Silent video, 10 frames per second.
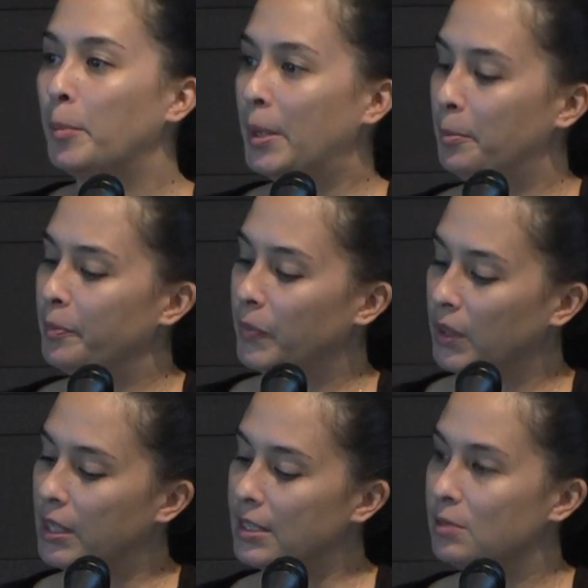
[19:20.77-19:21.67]
But
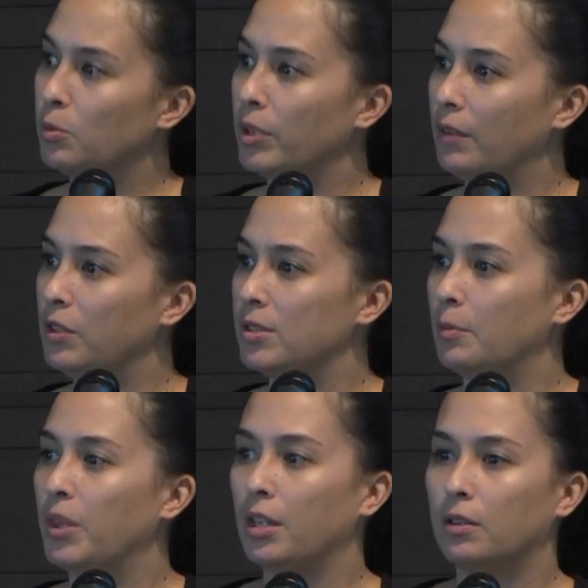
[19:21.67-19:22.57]
this will give you
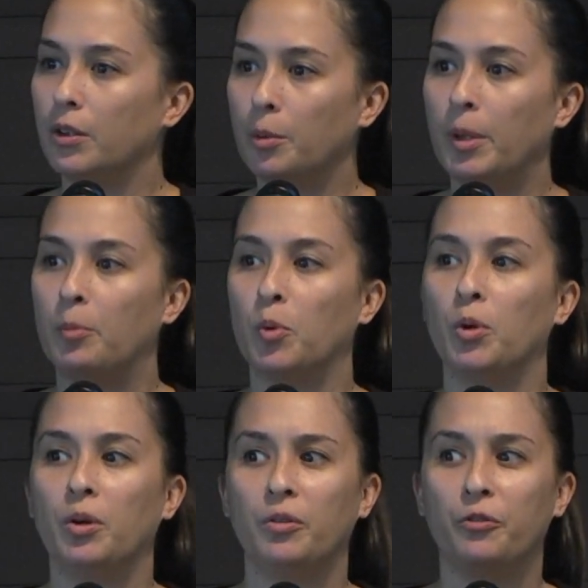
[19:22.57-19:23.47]
something a little bit
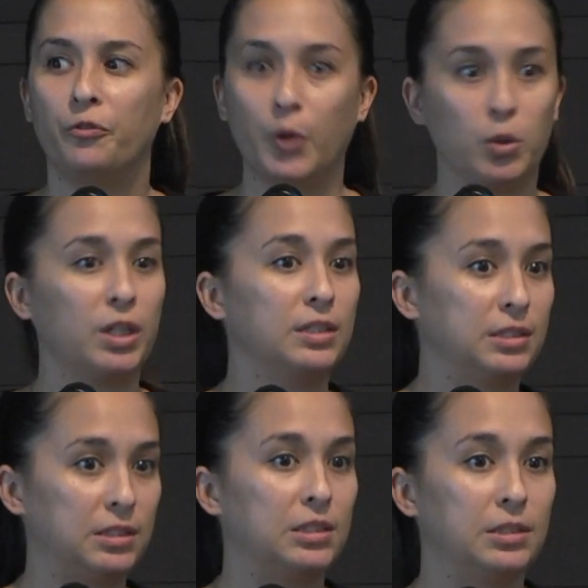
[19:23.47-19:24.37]
more
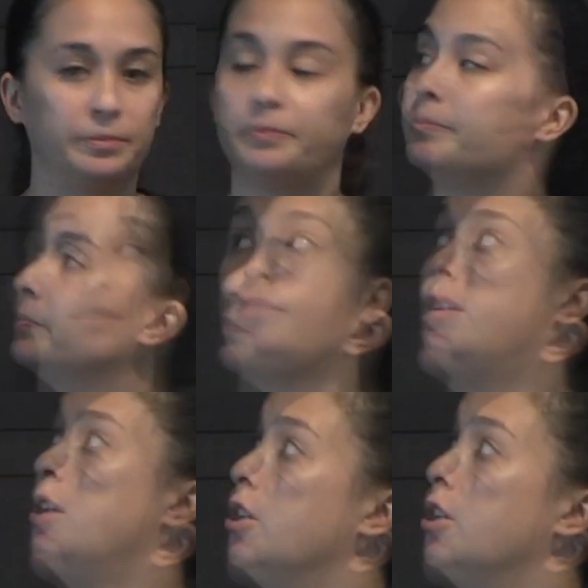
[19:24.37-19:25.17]
focused. Yes.